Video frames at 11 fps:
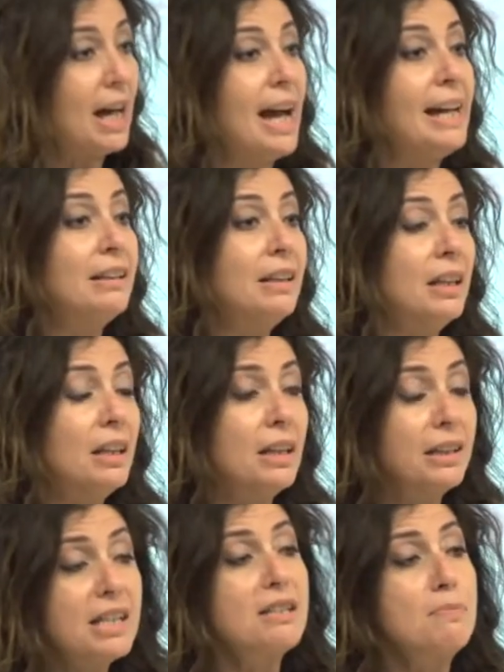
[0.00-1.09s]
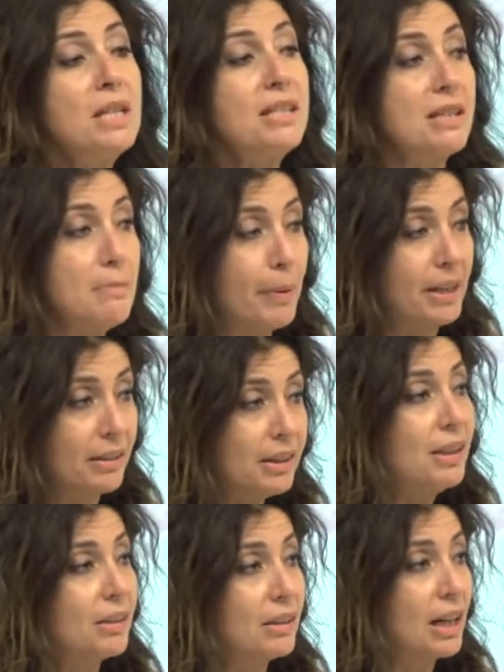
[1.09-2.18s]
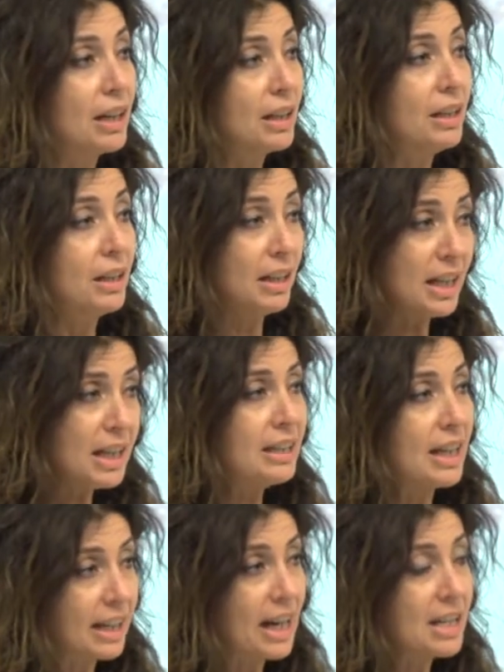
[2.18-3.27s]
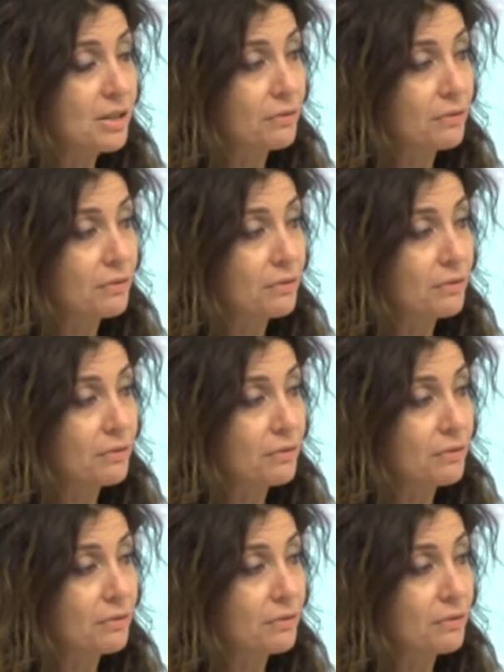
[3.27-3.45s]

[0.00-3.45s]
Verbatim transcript: And this means, in particular, in the case